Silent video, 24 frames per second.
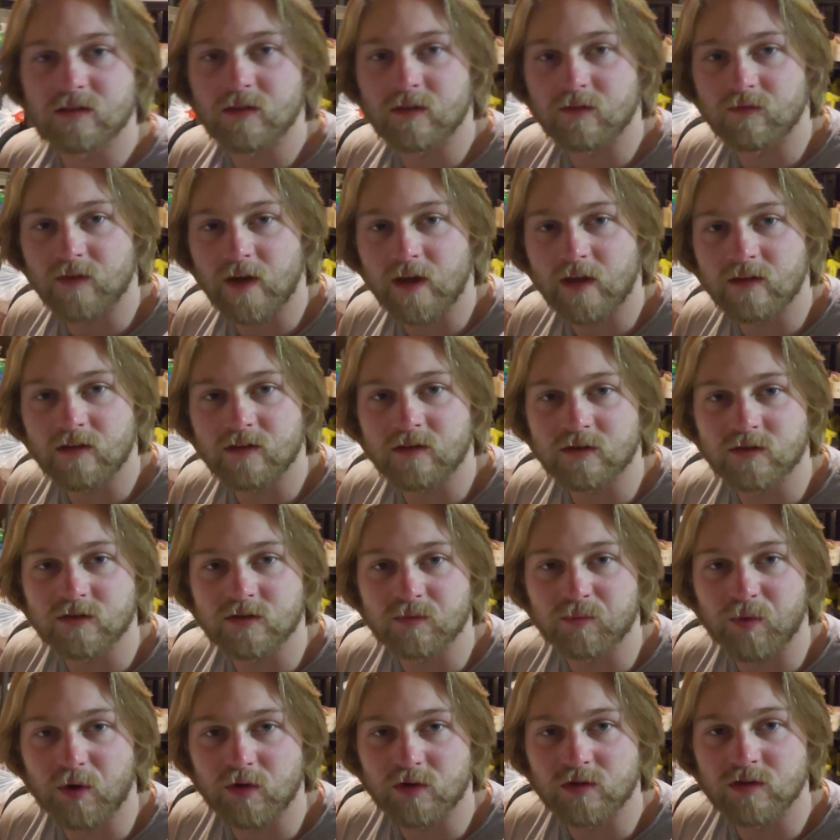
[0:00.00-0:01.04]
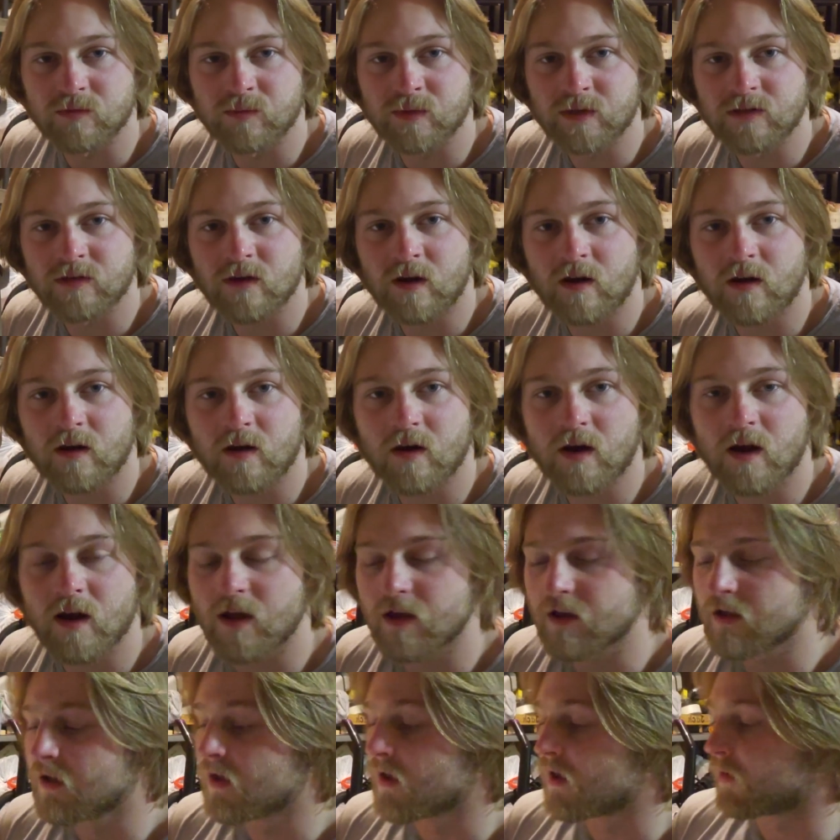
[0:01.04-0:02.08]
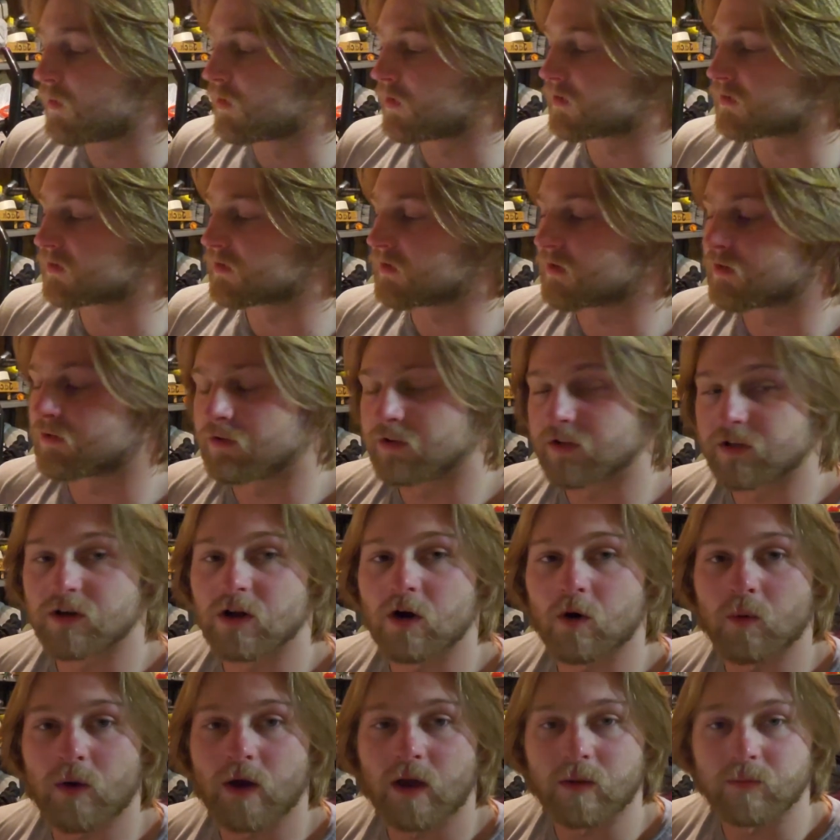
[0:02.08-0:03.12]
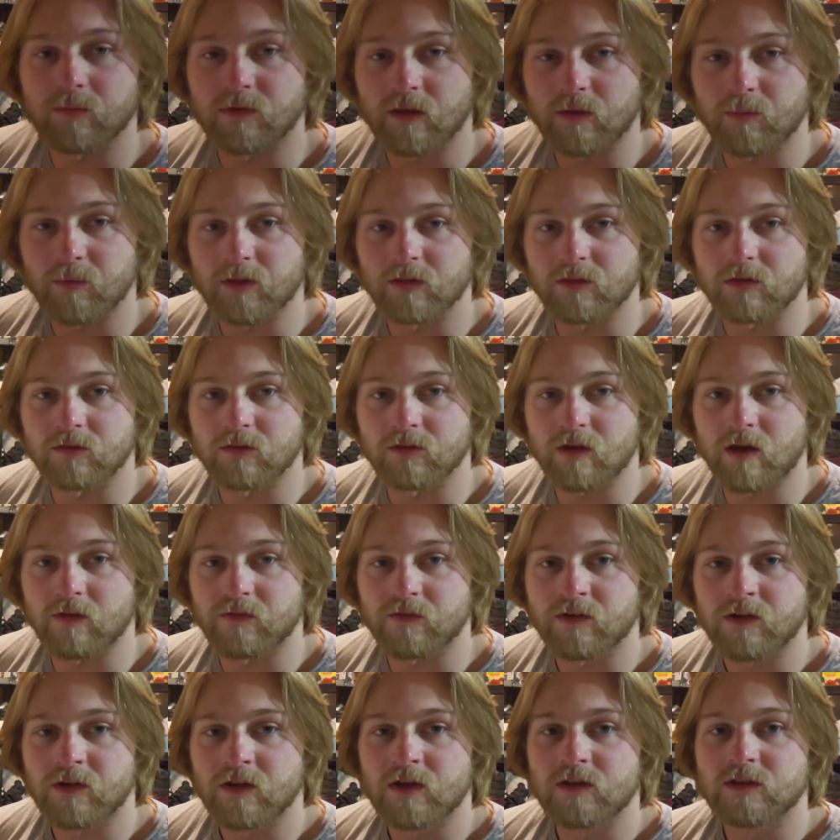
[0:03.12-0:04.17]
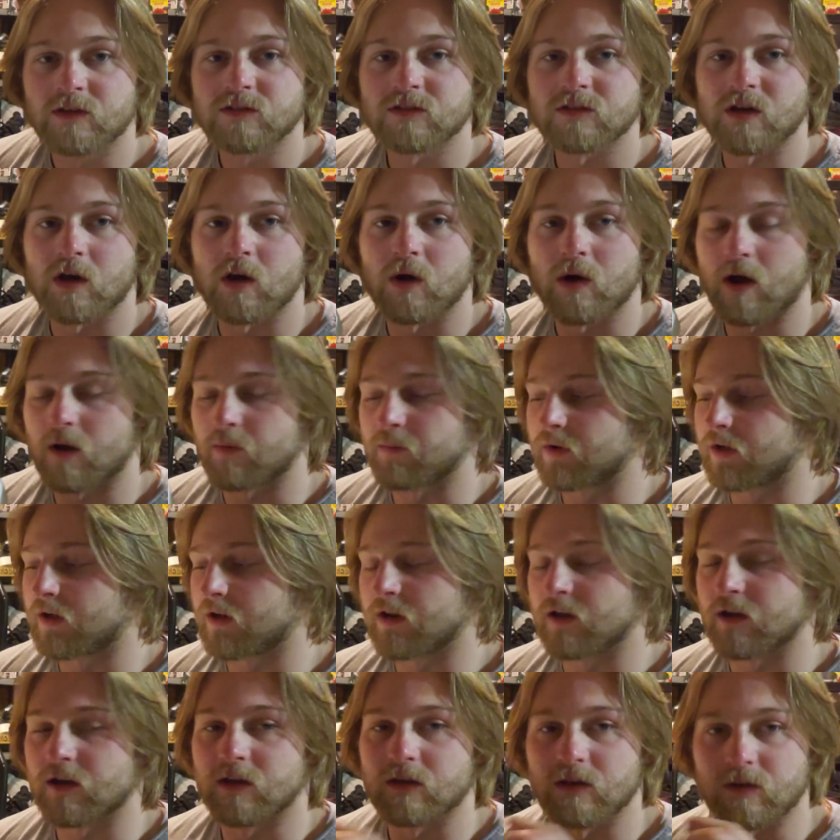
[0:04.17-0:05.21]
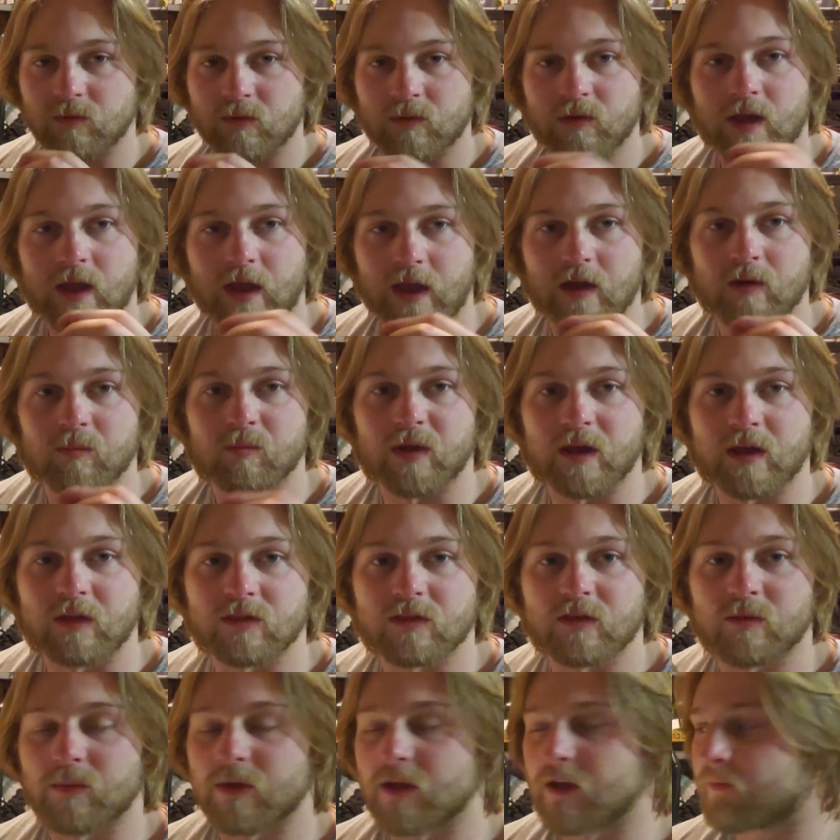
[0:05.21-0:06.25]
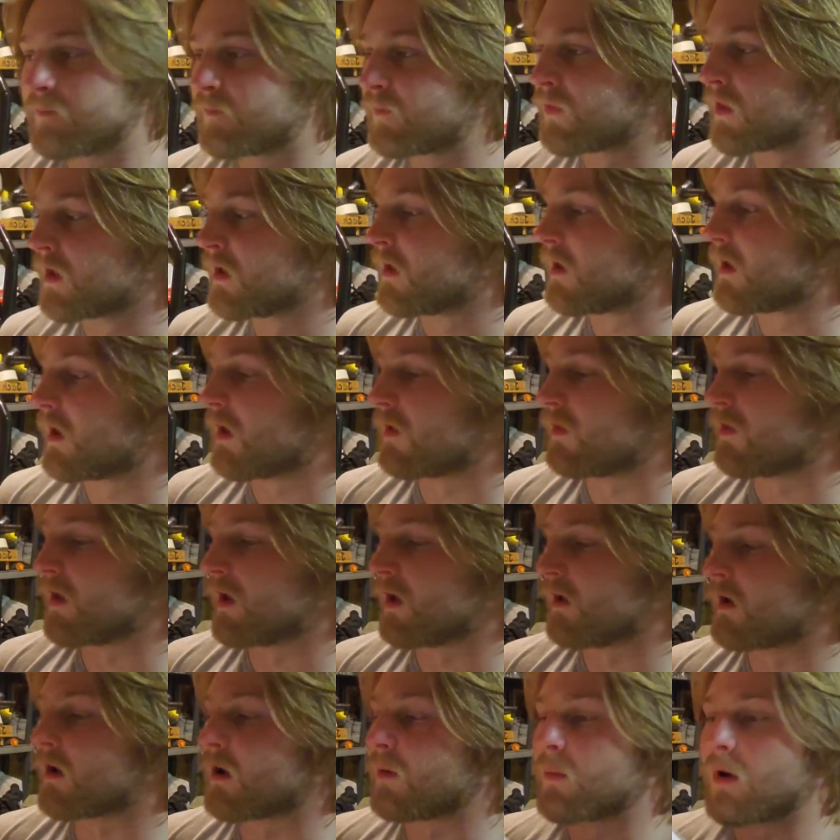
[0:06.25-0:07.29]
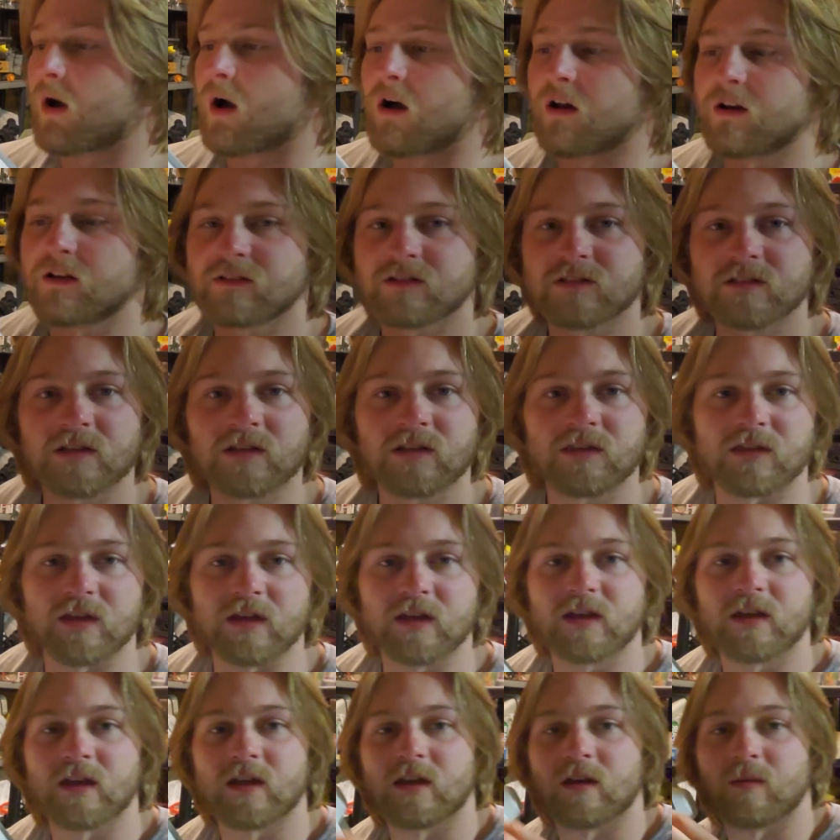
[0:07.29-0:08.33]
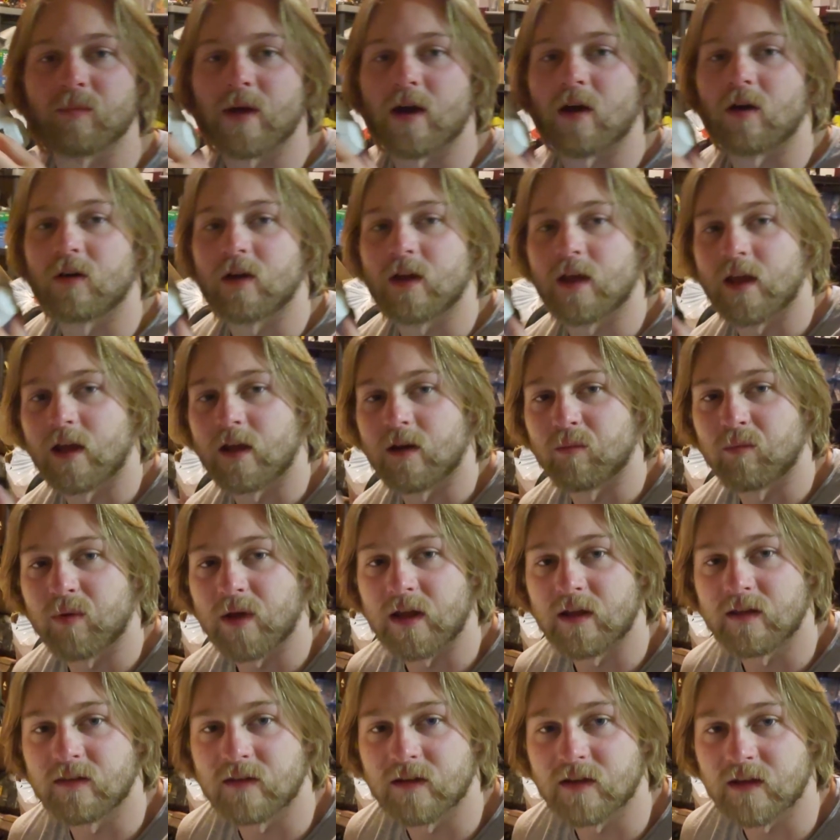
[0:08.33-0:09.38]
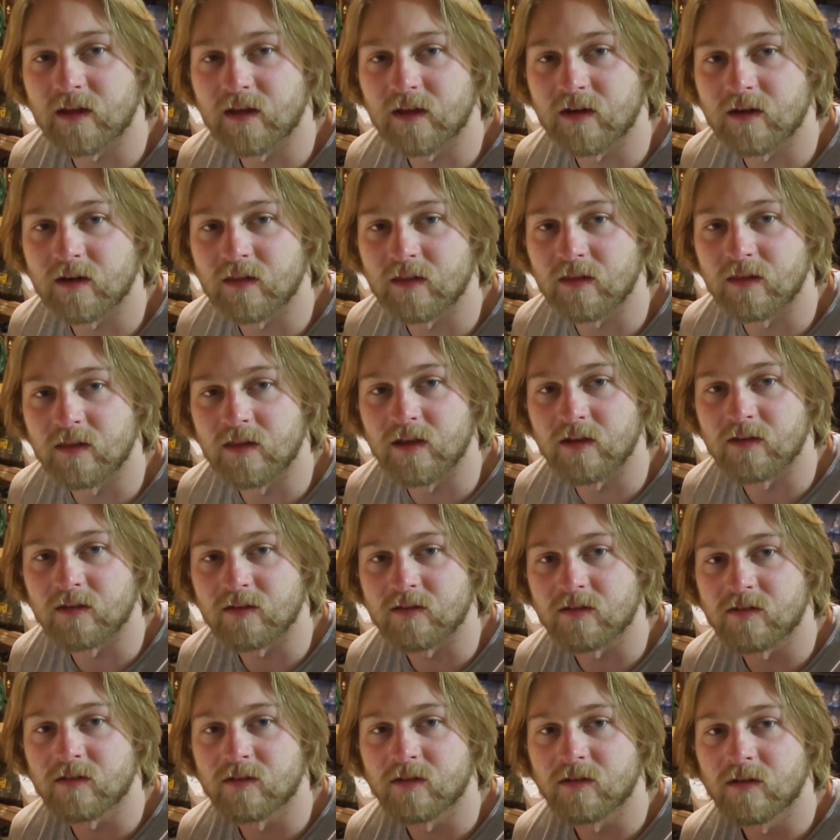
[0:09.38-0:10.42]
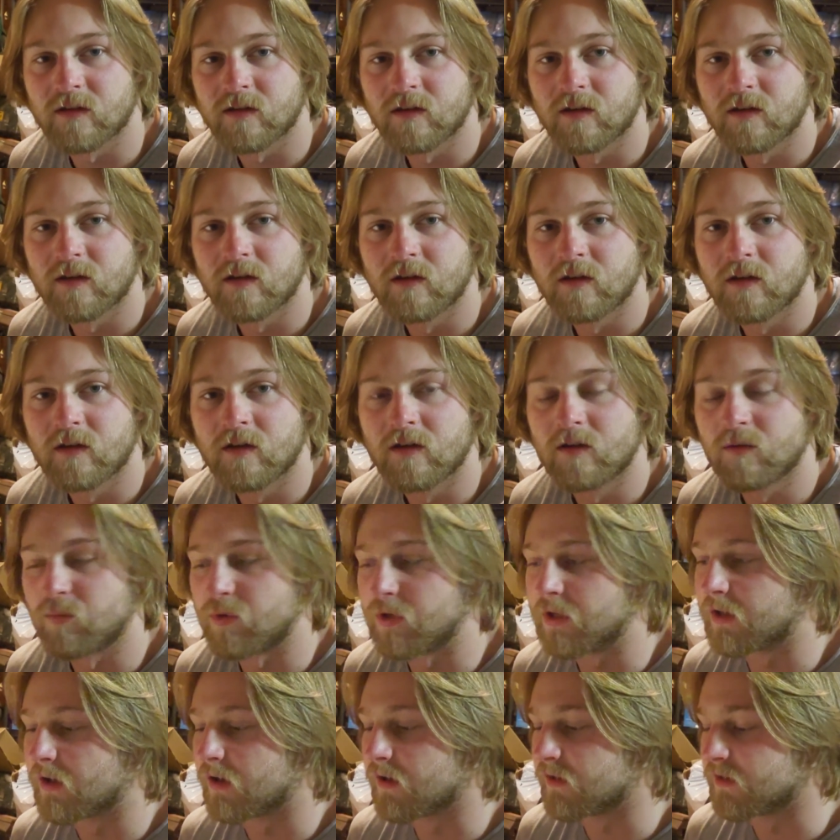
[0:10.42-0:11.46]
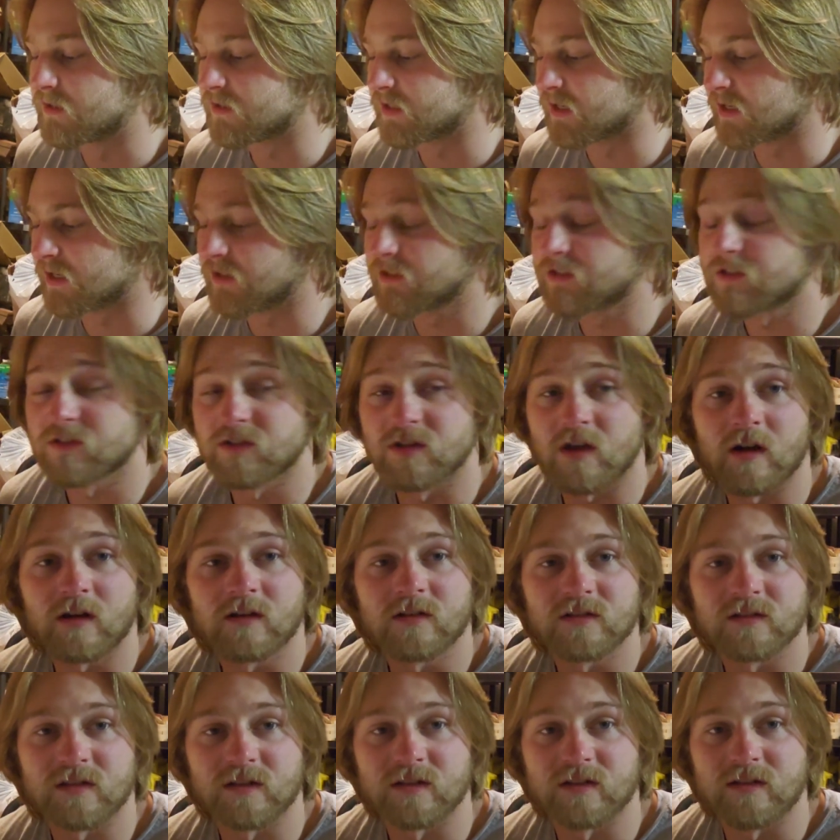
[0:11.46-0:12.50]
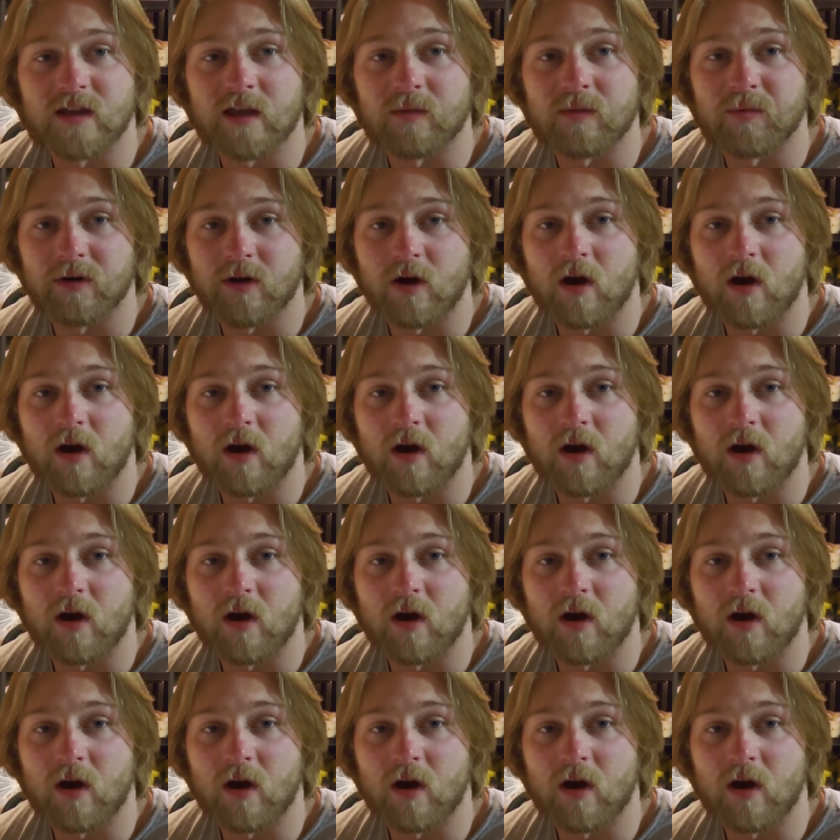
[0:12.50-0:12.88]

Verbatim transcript: the vents are supposed to be dark gray. There's literally no way I'm taping those off. So I'm gonna hand paint them in. And then I'm honestly thinking about hand painting in this because it sucks to tape it